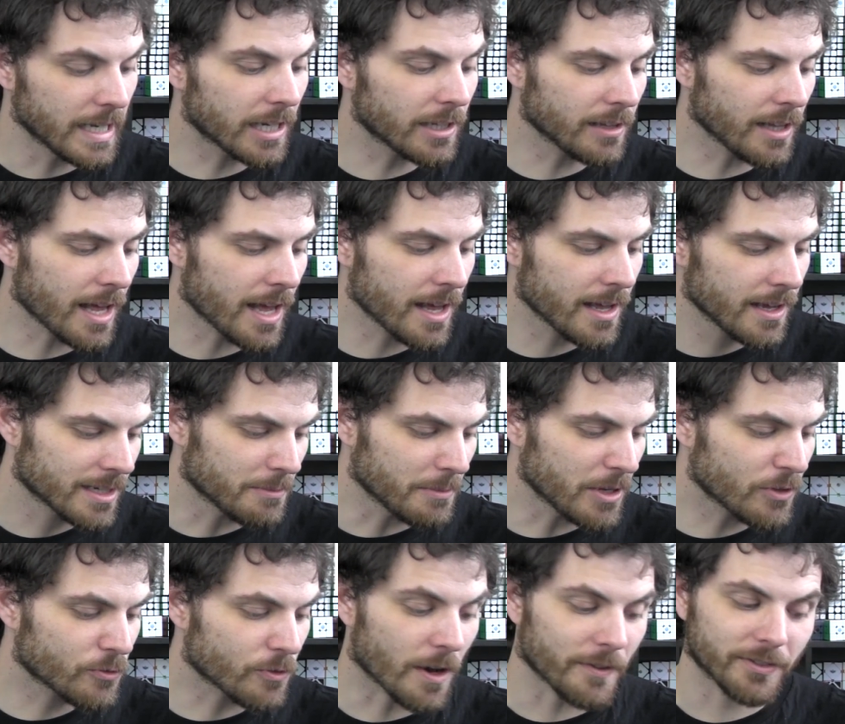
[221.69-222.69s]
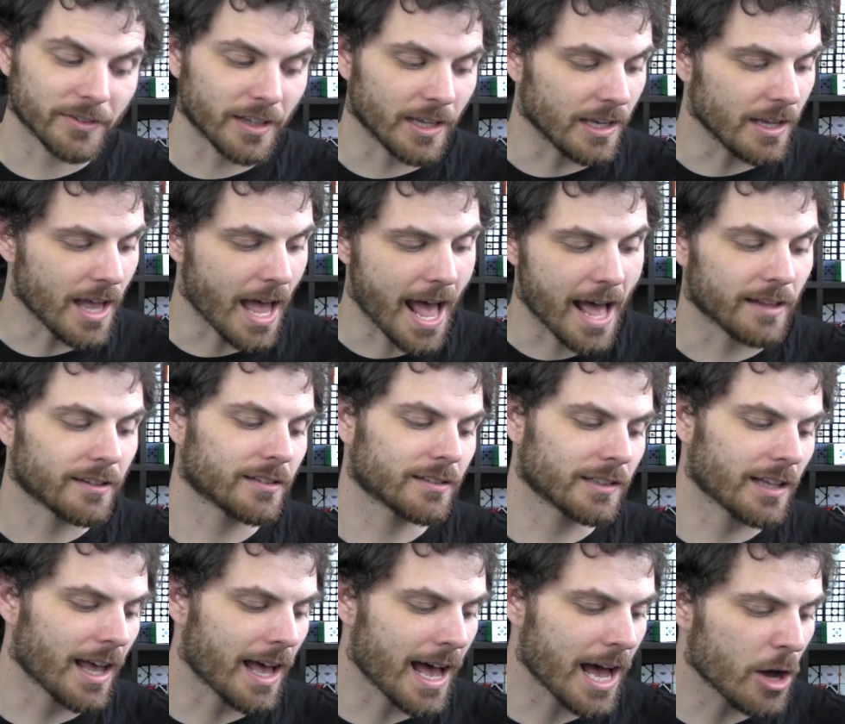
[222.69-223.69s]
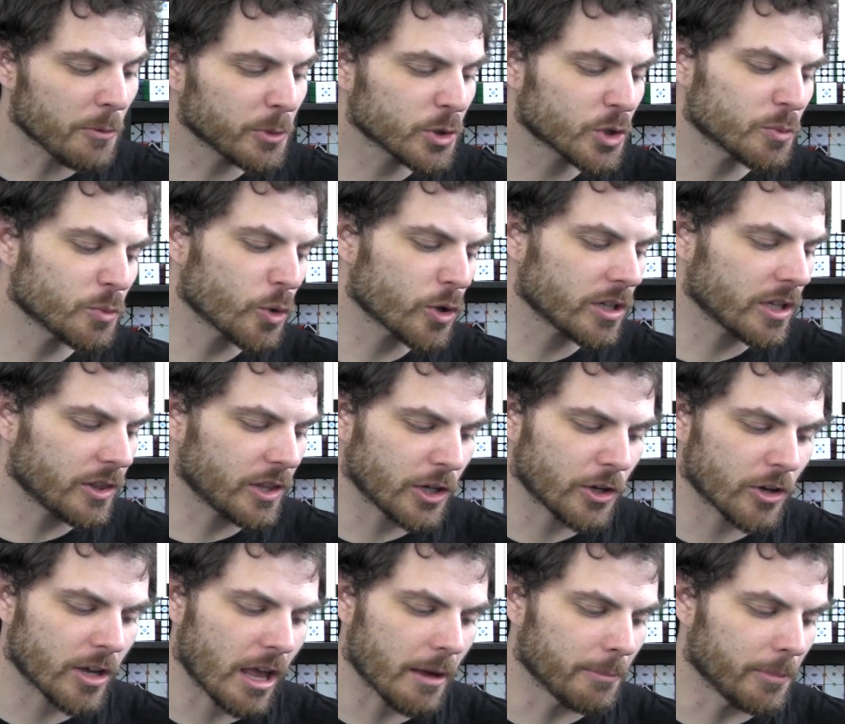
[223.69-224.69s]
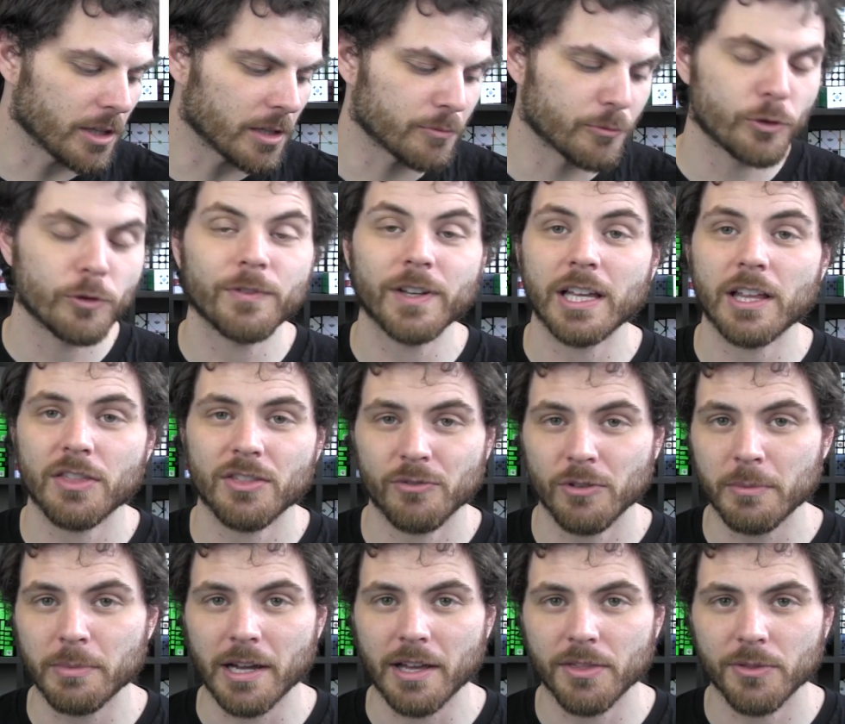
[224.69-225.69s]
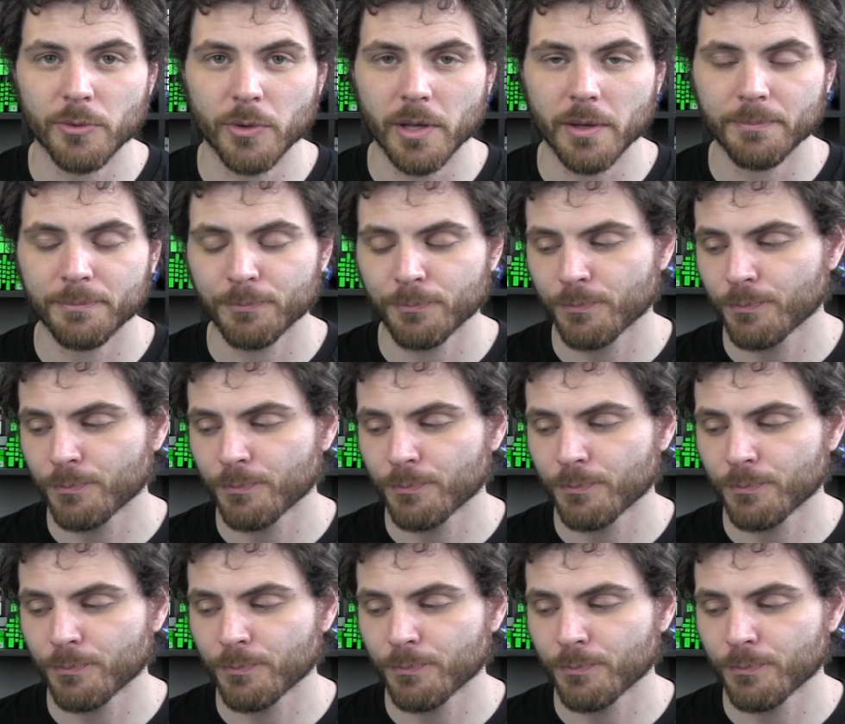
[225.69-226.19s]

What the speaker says: Nikola Dmitrovsky asks, how much more do you think you're capable of improving at 3x3?